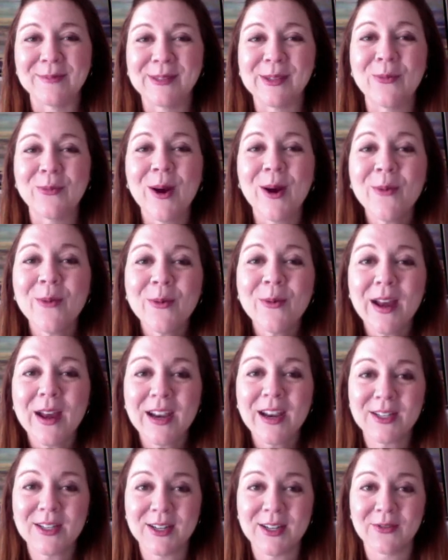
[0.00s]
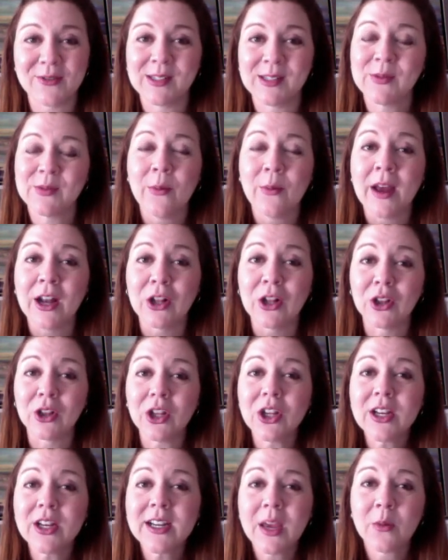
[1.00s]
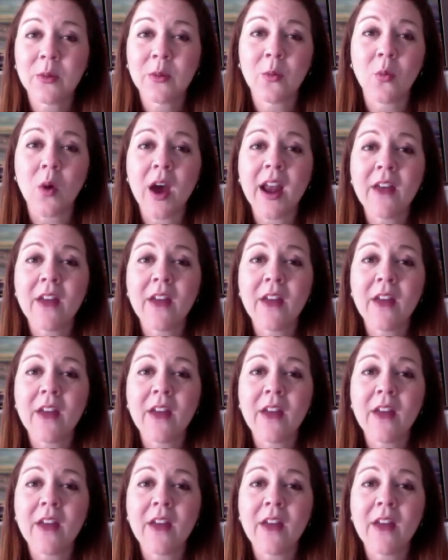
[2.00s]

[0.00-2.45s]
so what we want to do is we want to look and we want